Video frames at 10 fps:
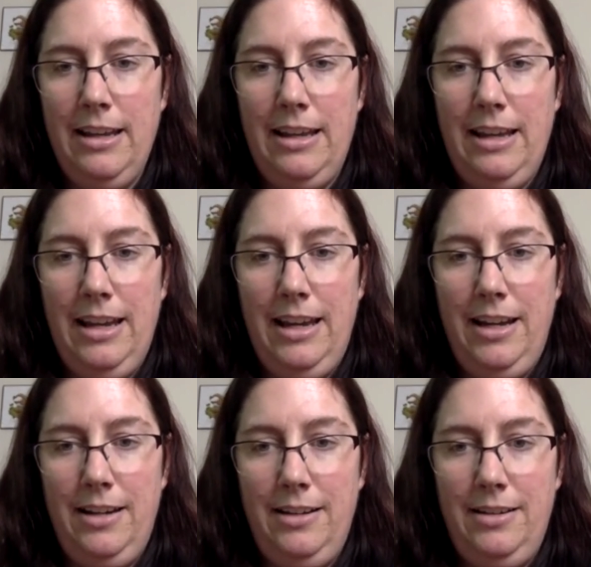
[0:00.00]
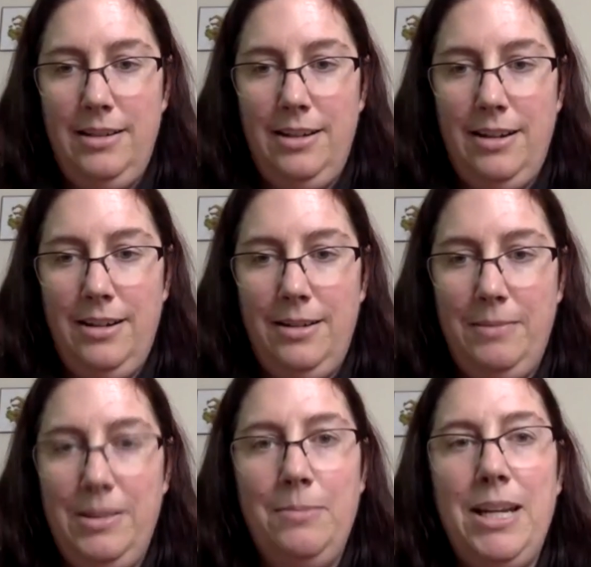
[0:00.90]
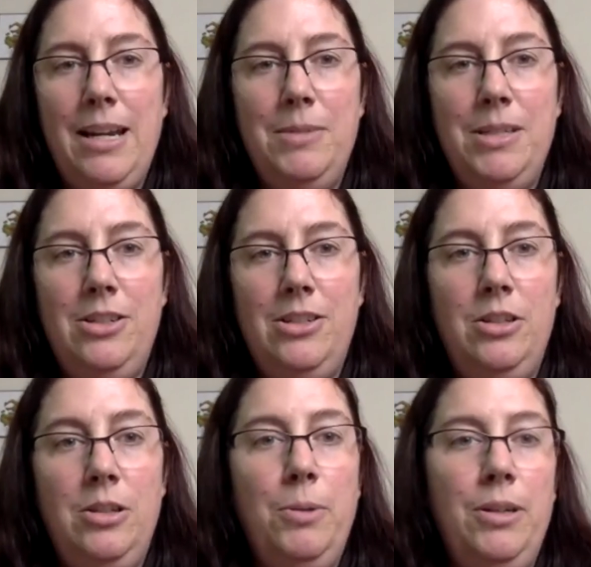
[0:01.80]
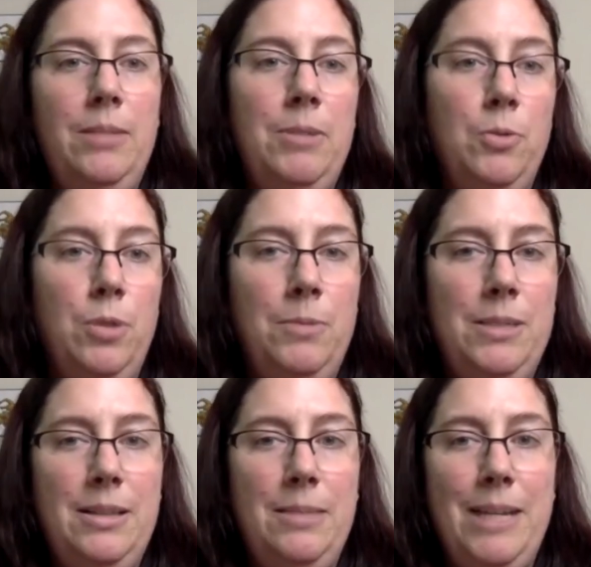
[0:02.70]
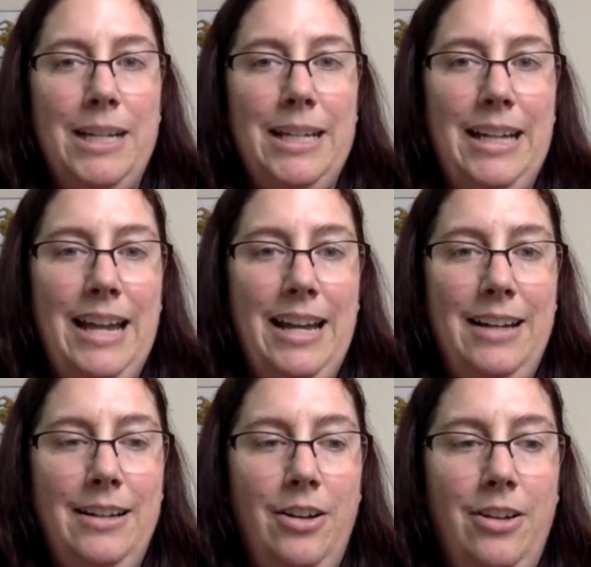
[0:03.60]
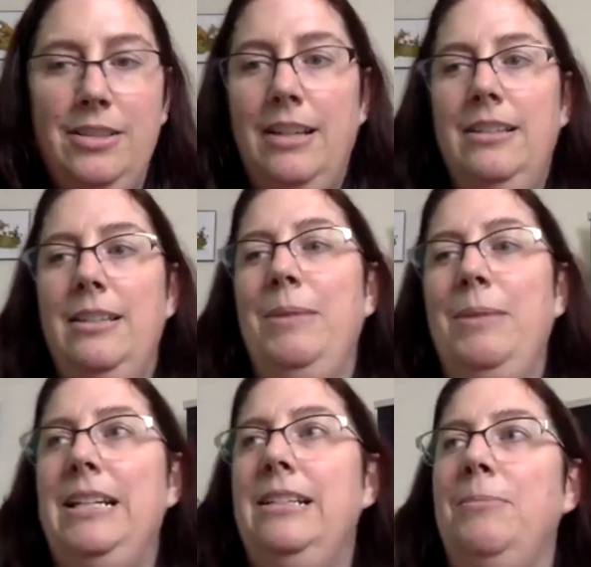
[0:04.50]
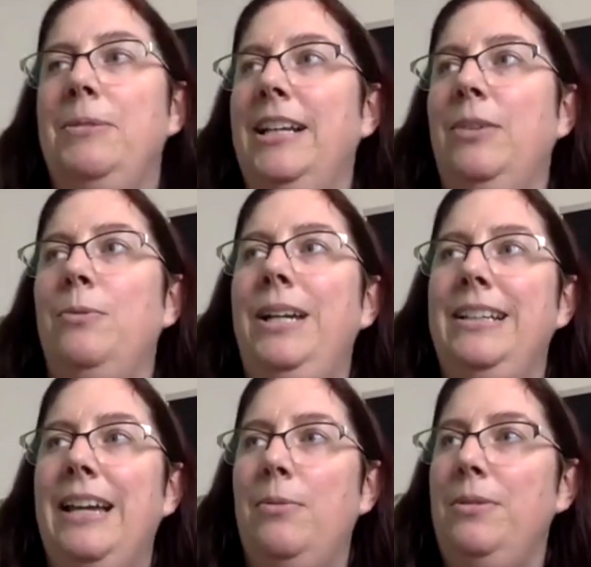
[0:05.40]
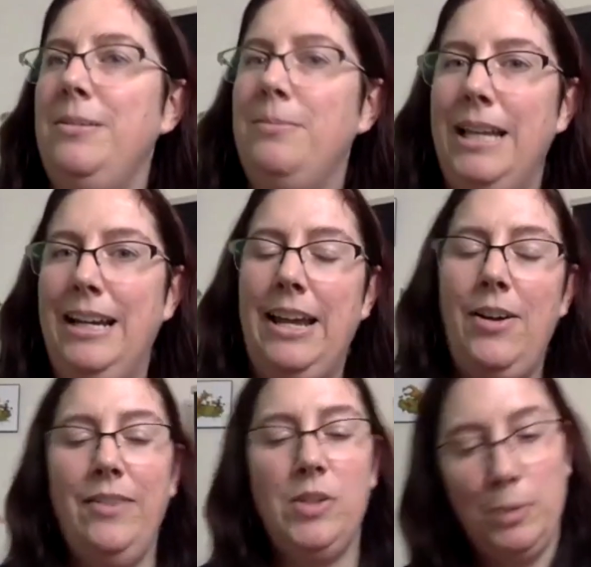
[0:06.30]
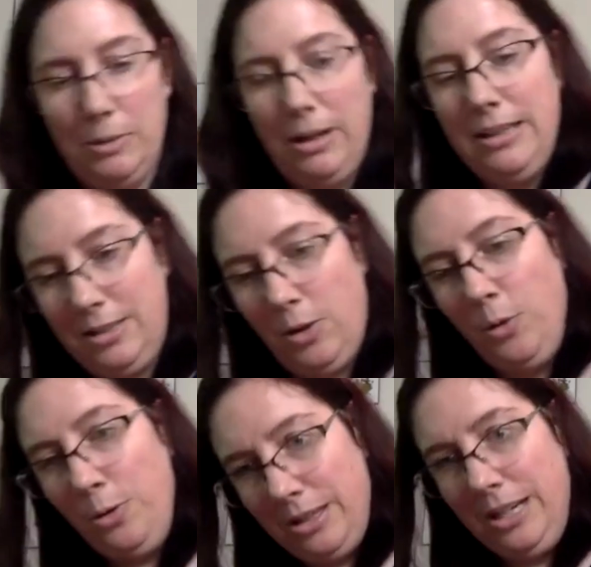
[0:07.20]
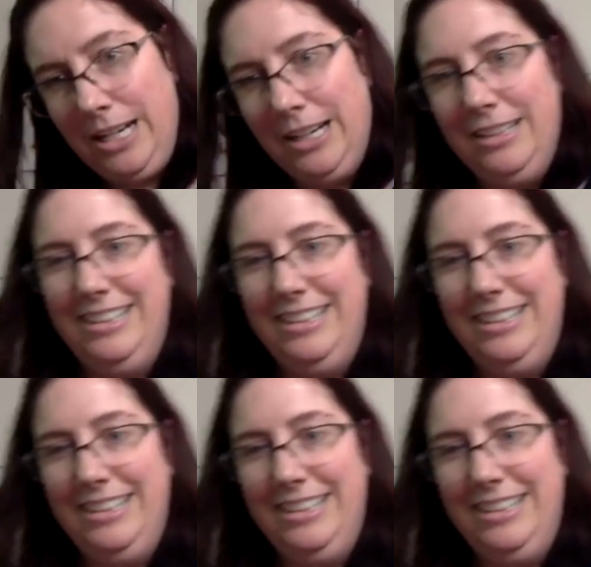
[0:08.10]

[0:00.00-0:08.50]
And sometimes it's just you put them in a room with somebody and all of a sudden something heats up and you're like, wait, that wasn't planned. Now I have to rewrite this whole thing.